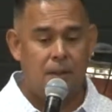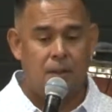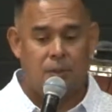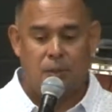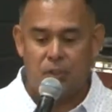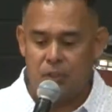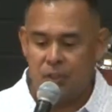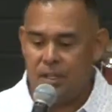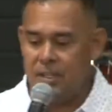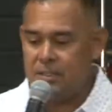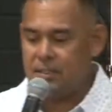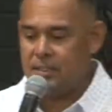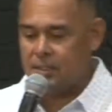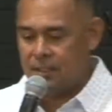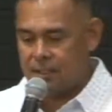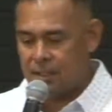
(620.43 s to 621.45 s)
So
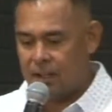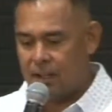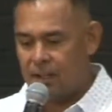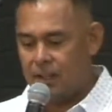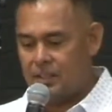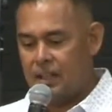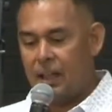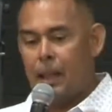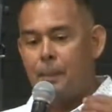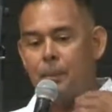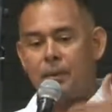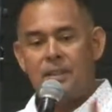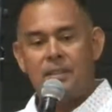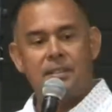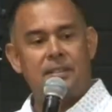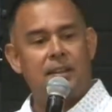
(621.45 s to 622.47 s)
Jesus decides, I'm
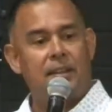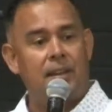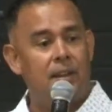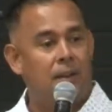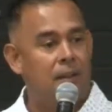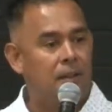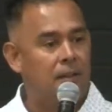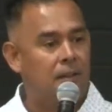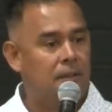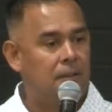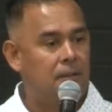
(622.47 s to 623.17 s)
going to stay here.